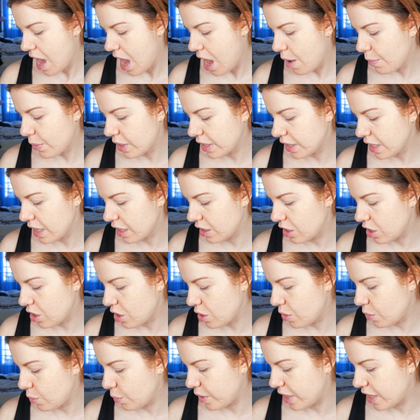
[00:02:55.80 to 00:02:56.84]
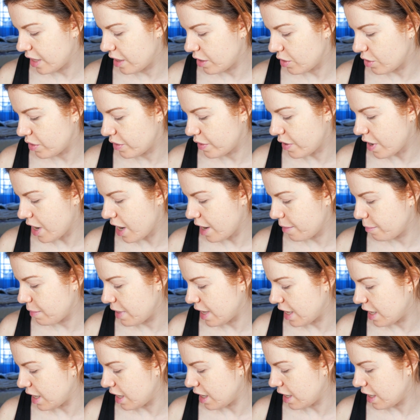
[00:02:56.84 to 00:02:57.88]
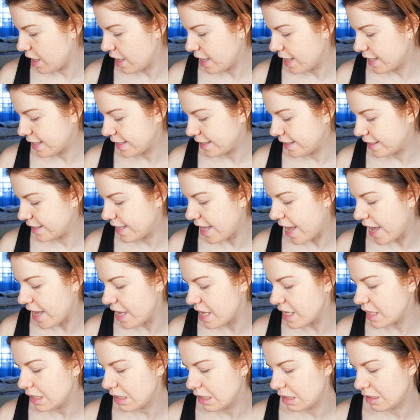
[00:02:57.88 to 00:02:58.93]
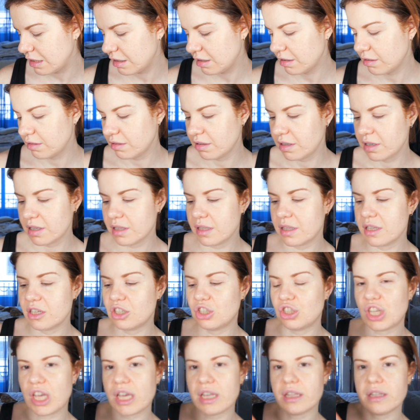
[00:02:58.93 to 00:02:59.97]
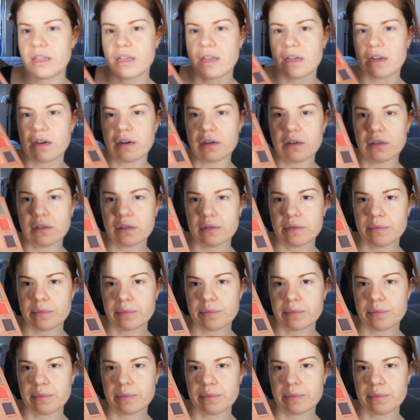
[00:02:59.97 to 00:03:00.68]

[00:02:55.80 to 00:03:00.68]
I wanna go with the Caramel Days, the shade here.